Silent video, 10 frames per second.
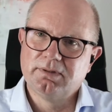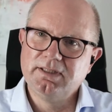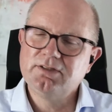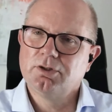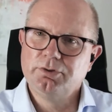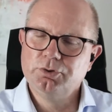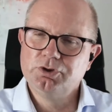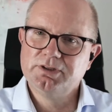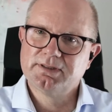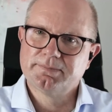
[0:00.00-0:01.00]
these
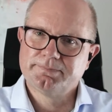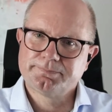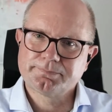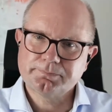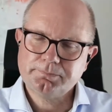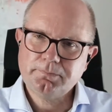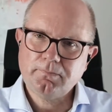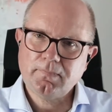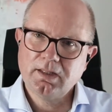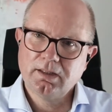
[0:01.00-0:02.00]
solutions
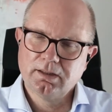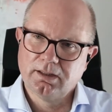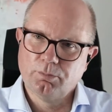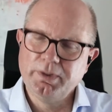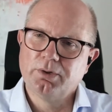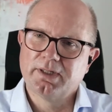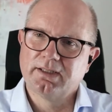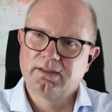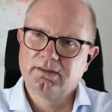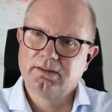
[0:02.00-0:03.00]
we look
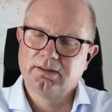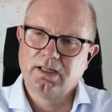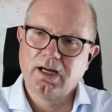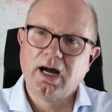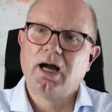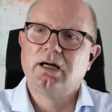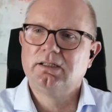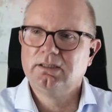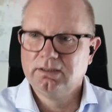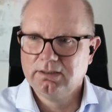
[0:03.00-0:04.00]
at
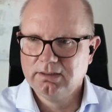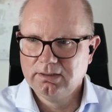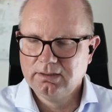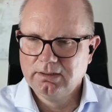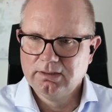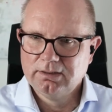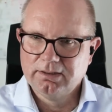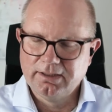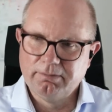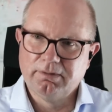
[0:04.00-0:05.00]
are
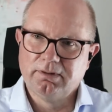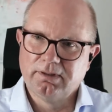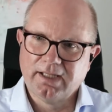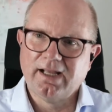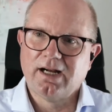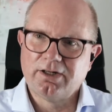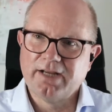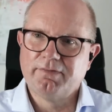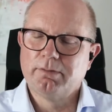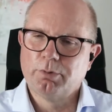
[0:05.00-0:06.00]

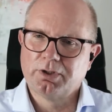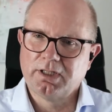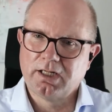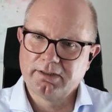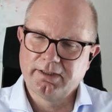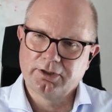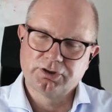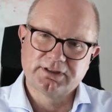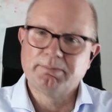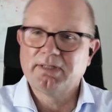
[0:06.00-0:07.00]
having a modern
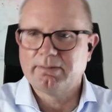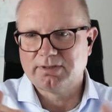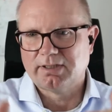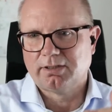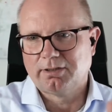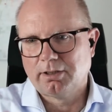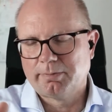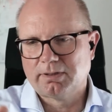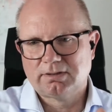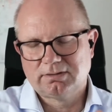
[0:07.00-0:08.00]
architecture. Sometimes they're a little
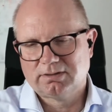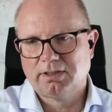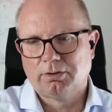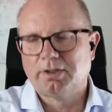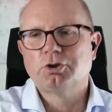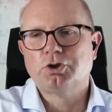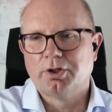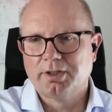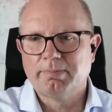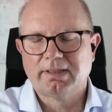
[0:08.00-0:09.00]
bit still on the
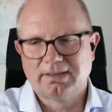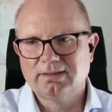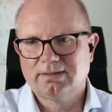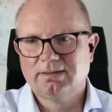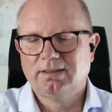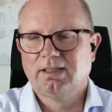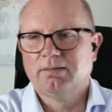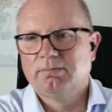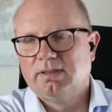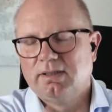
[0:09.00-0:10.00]
journey, but
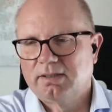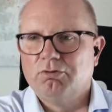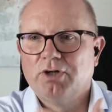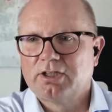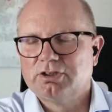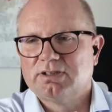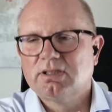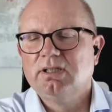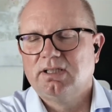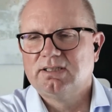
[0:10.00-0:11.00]
the direction is
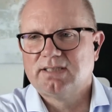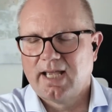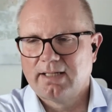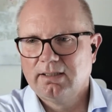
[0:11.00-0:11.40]
clearly set.